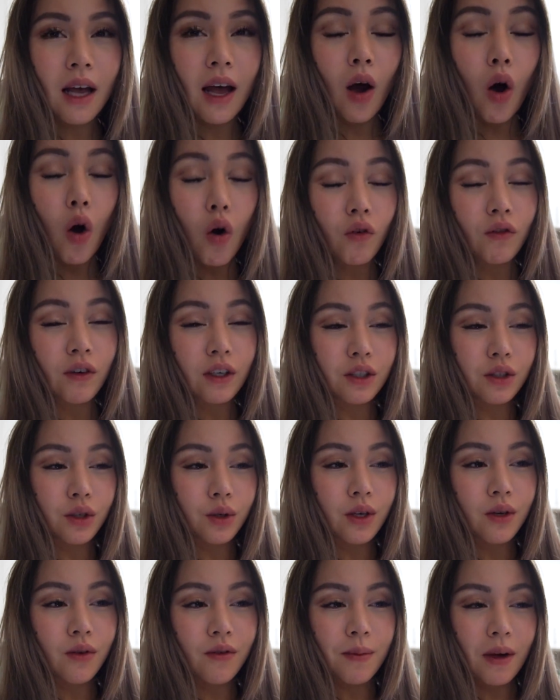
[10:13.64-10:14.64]
I overdo
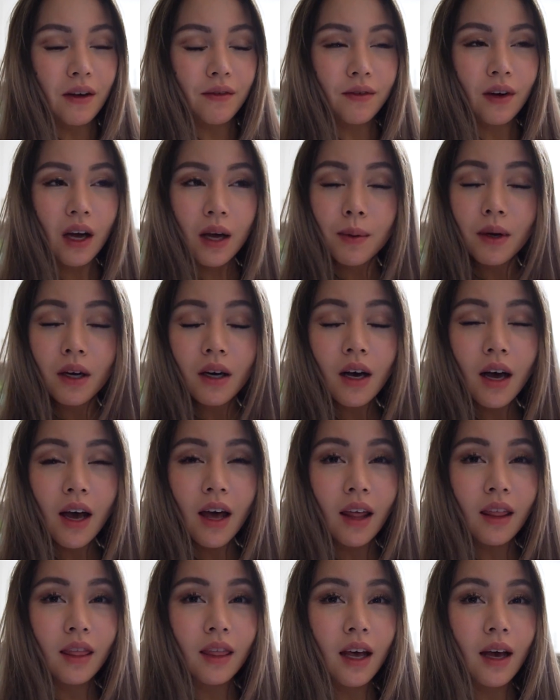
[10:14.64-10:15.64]
it with my fiber
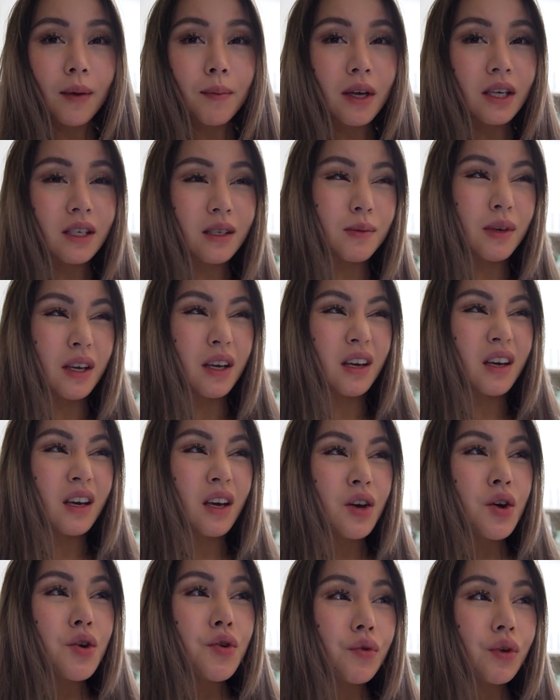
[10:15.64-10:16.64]
and that makes me
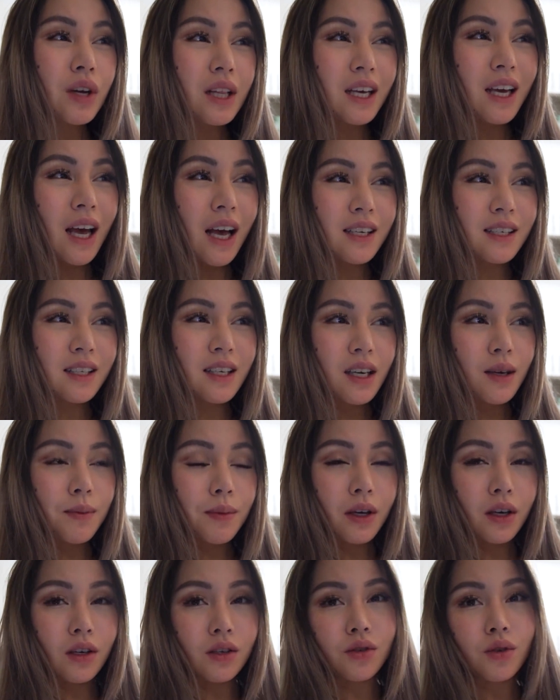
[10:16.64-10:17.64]
really gassy
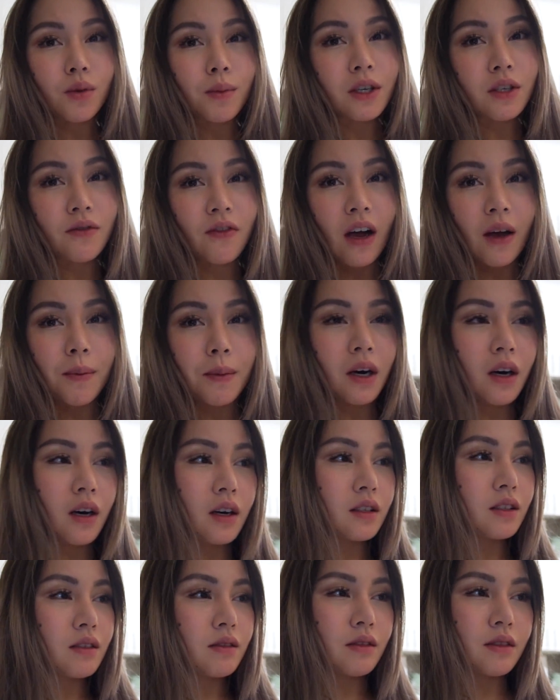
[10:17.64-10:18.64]
because too much
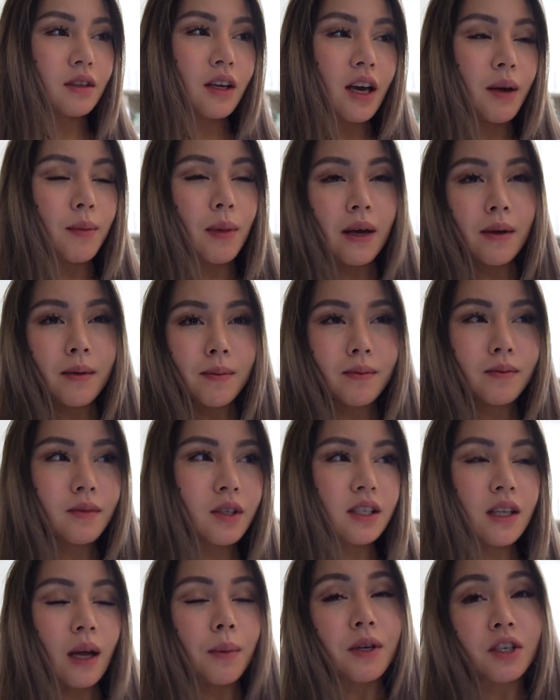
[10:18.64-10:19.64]
fiber and my
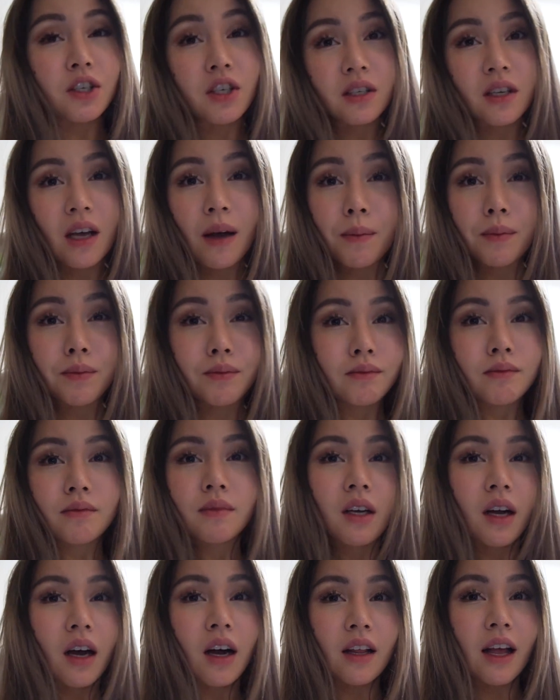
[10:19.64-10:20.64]
stomach just can't
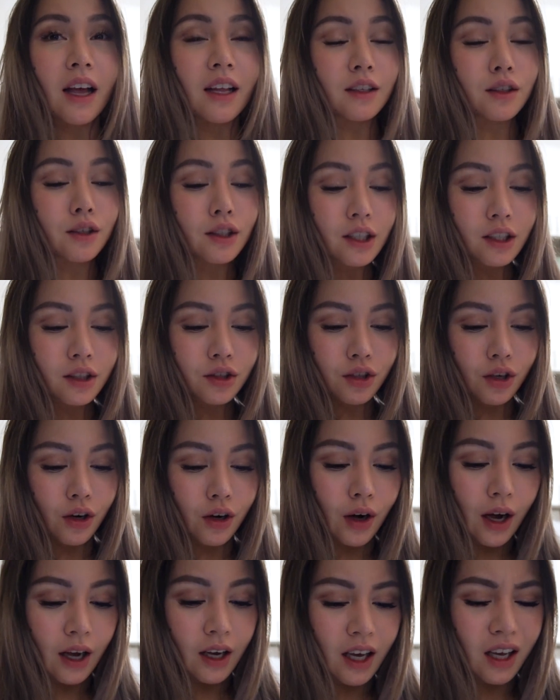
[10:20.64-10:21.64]
handle it, so
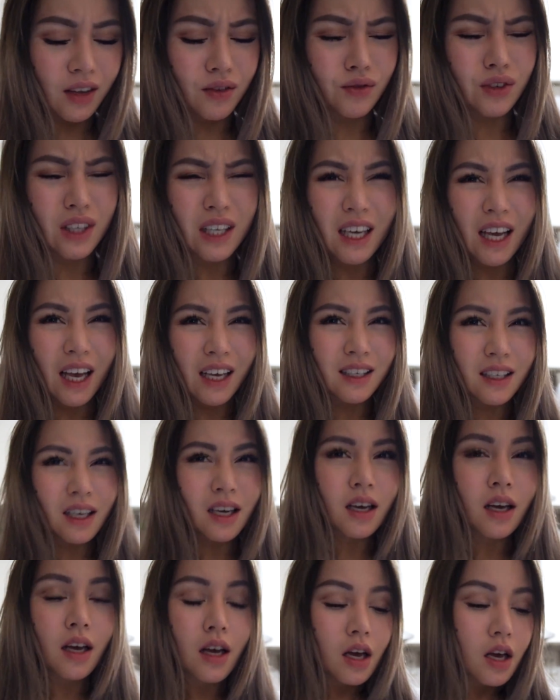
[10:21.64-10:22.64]
I get really gassy.